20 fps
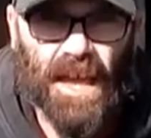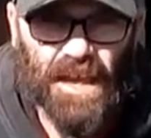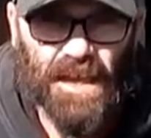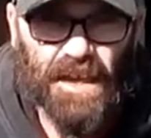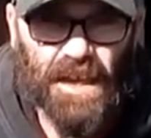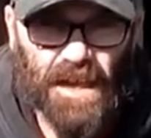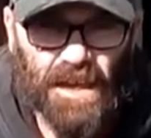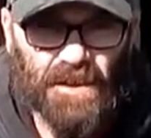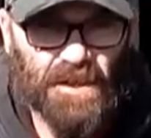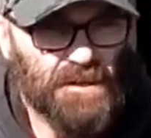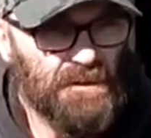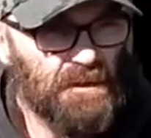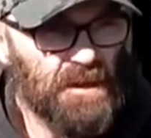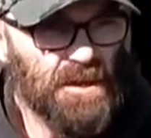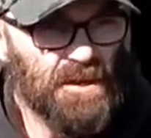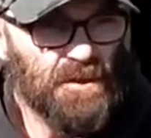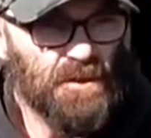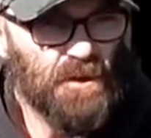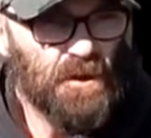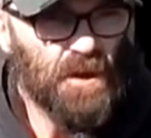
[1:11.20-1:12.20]
Yeah, this
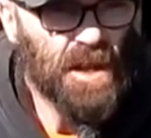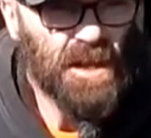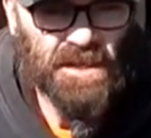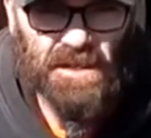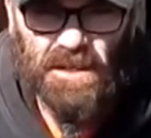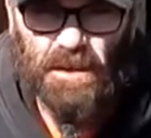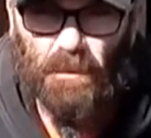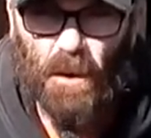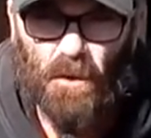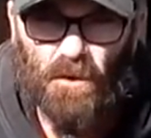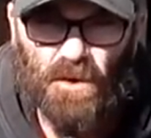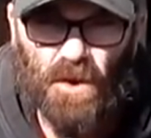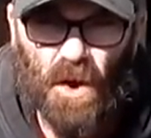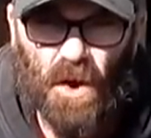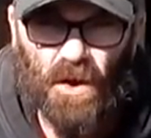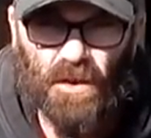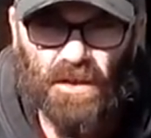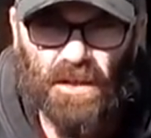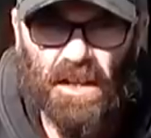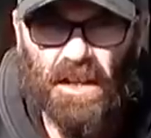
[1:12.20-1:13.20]
video isn't about
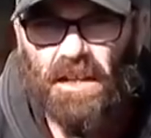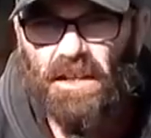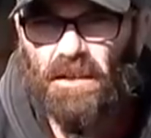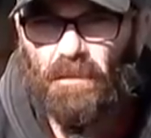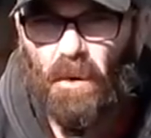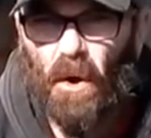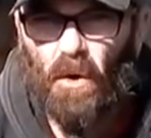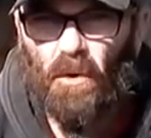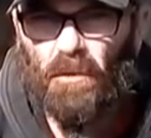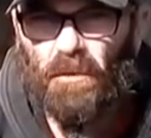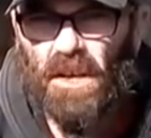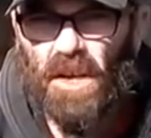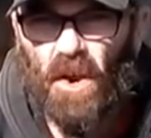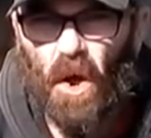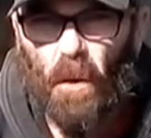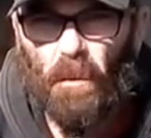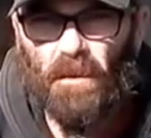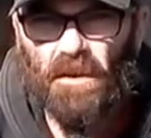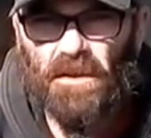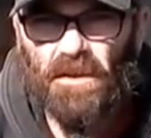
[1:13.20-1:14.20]
gardening, it's about my
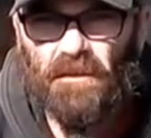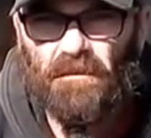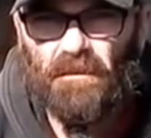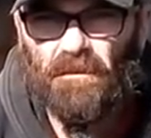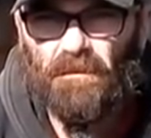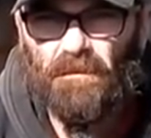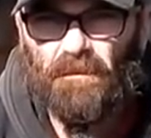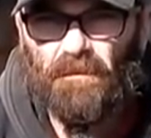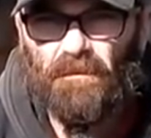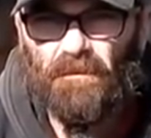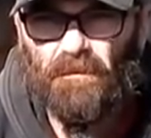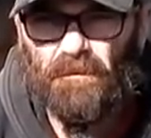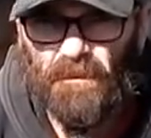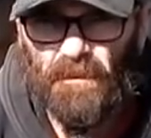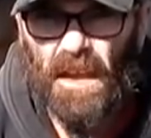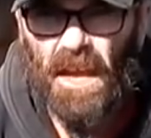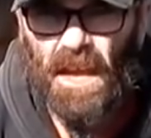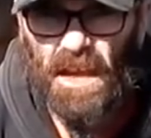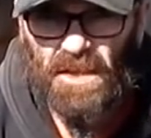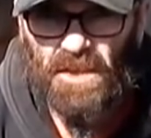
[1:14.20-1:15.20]
allotment
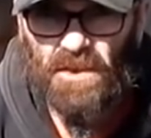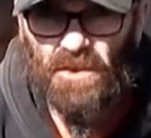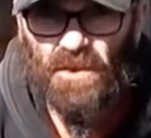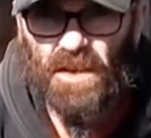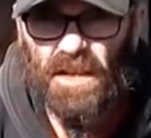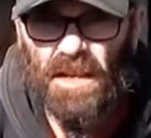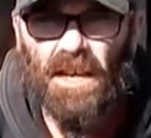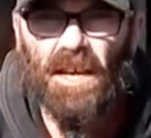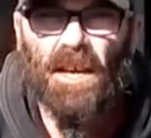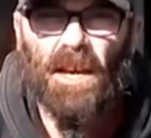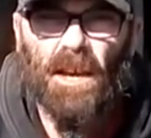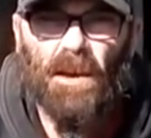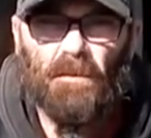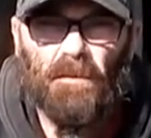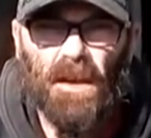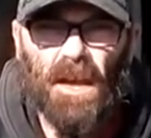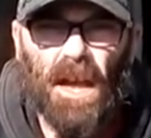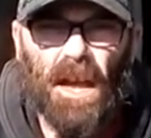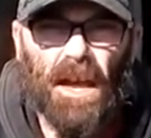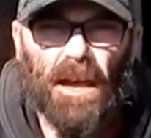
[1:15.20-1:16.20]
history.
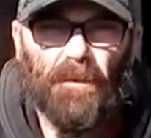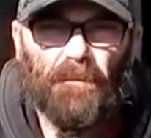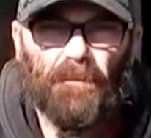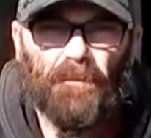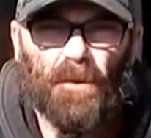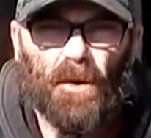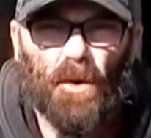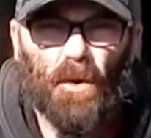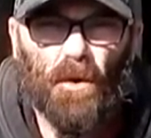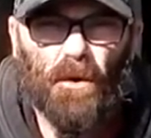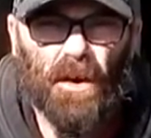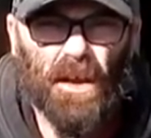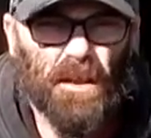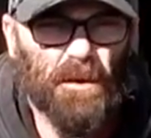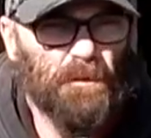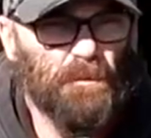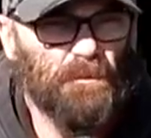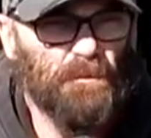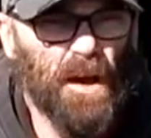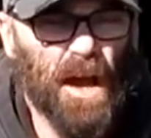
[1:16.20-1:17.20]
Um, over the
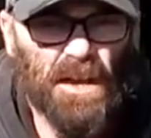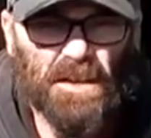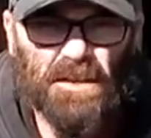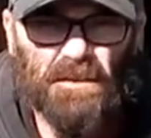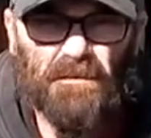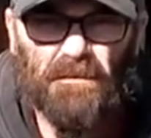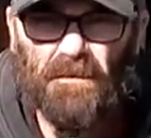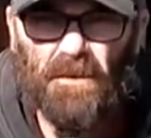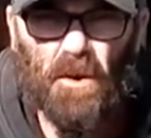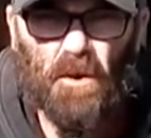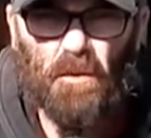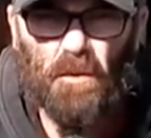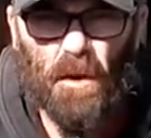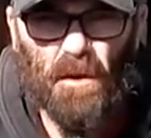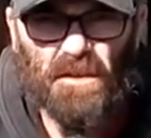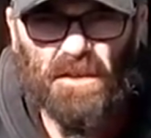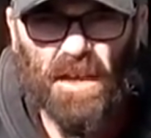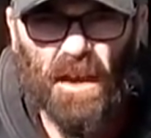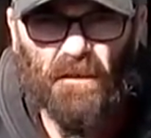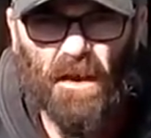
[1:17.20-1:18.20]
past few
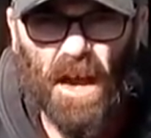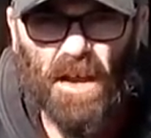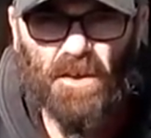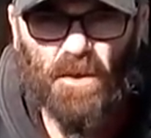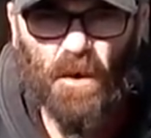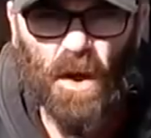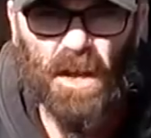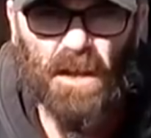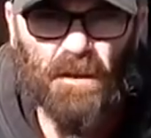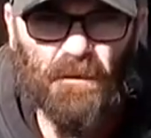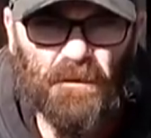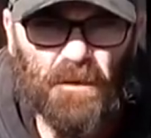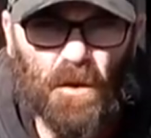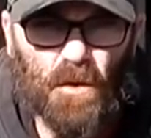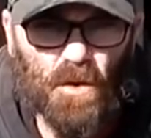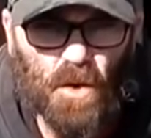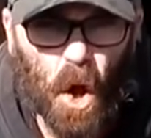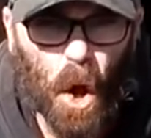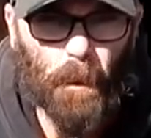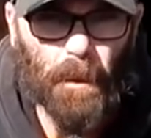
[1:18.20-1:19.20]
months I've had quite a
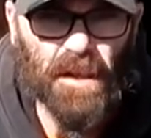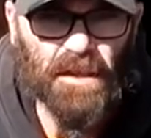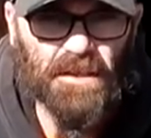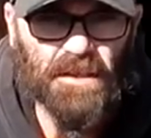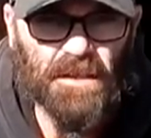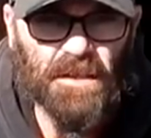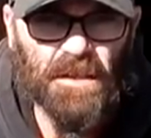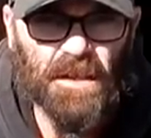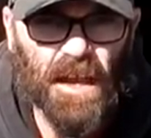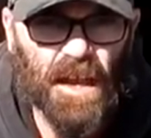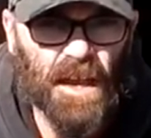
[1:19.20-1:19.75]
few comments